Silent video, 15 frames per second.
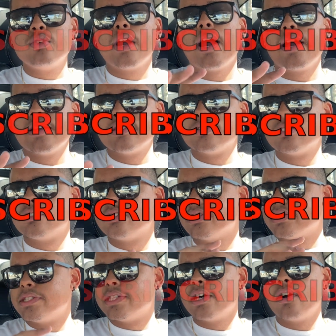you guys to
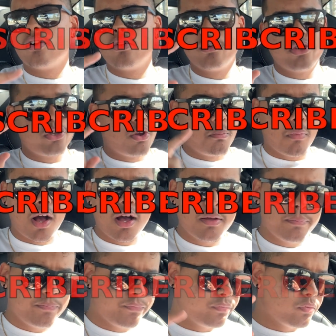tell your
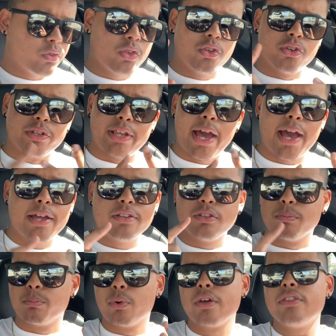mom, your dad,
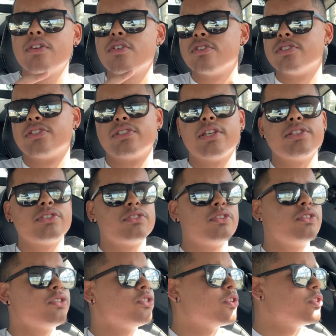your brother, your
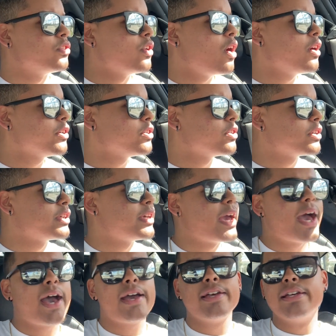sister, your dog, your
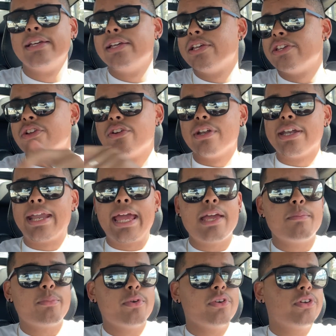cat, your
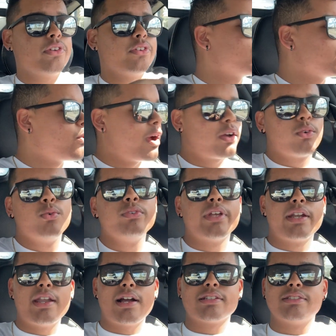neighbor, the raccoon
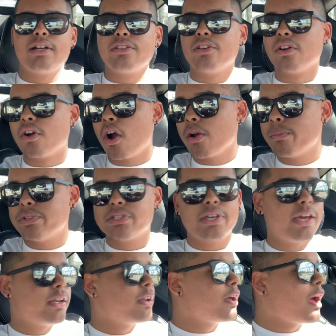that knocks down your garbage
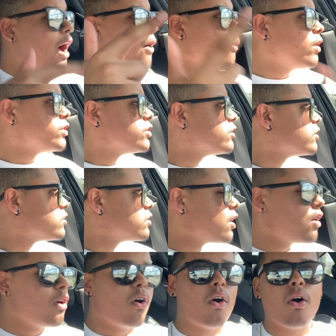can. I want you to
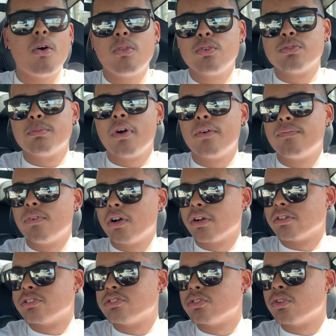tell all those
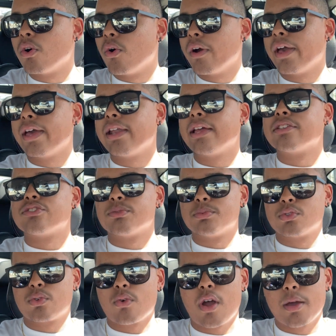motherfuckers to go ahead and
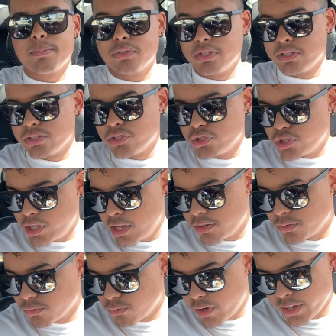subscribe to this
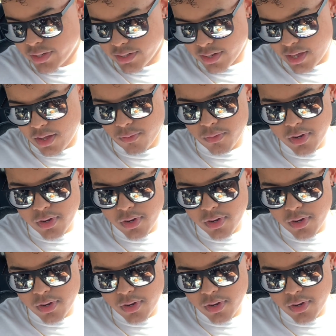channel right now.